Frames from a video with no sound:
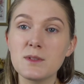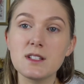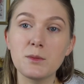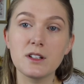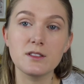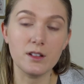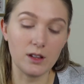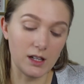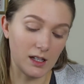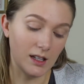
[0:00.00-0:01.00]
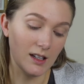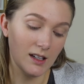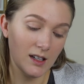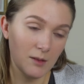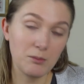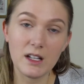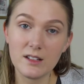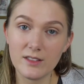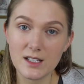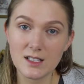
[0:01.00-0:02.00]
to be similar to the
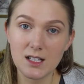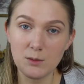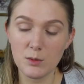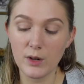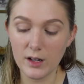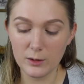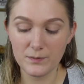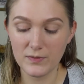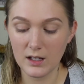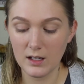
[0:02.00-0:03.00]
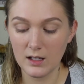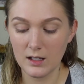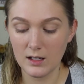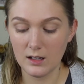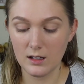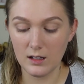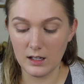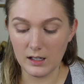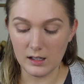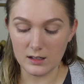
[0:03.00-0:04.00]
Benefit Gimme Brow,
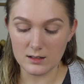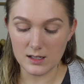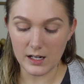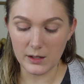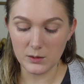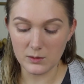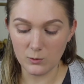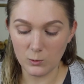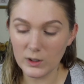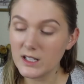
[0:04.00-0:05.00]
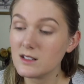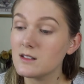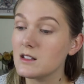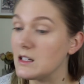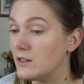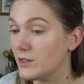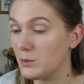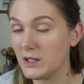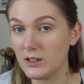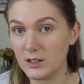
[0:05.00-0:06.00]
and I wanted to see if it'd
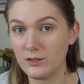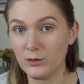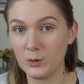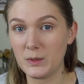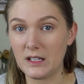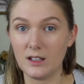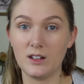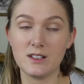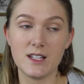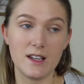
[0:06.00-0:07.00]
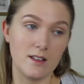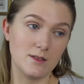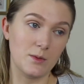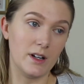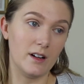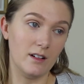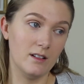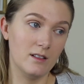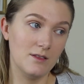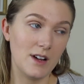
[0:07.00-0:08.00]
be good for me on days where
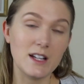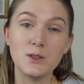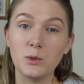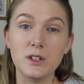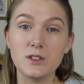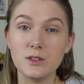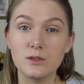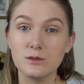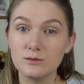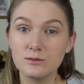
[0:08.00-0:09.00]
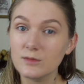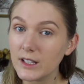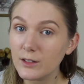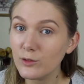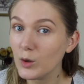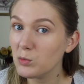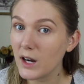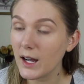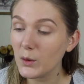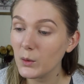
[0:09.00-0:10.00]
I don't want to do like a full
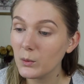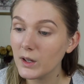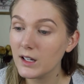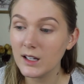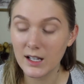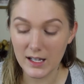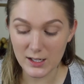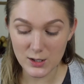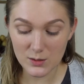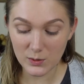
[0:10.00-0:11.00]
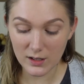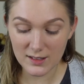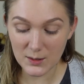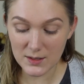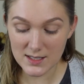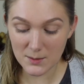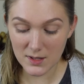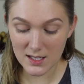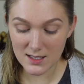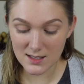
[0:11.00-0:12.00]
brow and I just want to throw on some
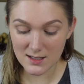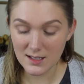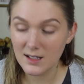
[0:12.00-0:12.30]
of this.